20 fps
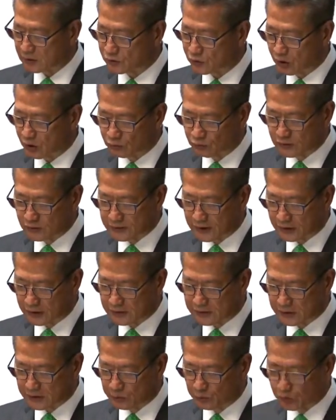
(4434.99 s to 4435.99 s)
The annual
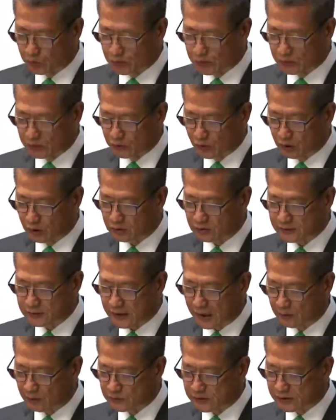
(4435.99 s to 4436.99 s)
total construction
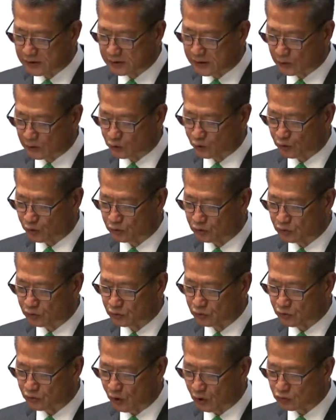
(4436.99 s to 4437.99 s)
output will increase to
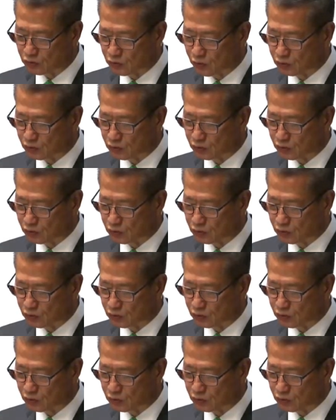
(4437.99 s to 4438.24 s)
around